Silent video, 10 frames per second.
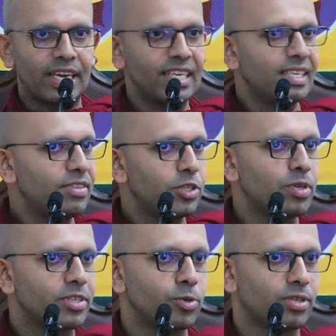
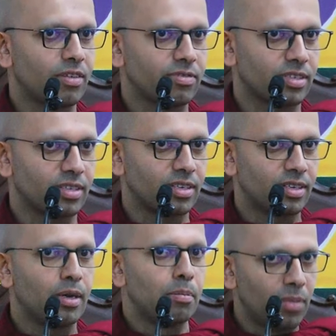individuals who suffer,
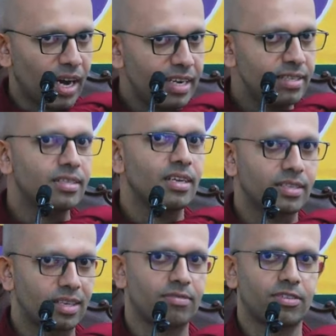minds
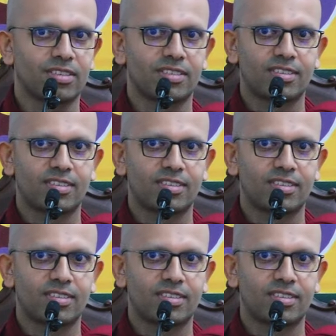suffer.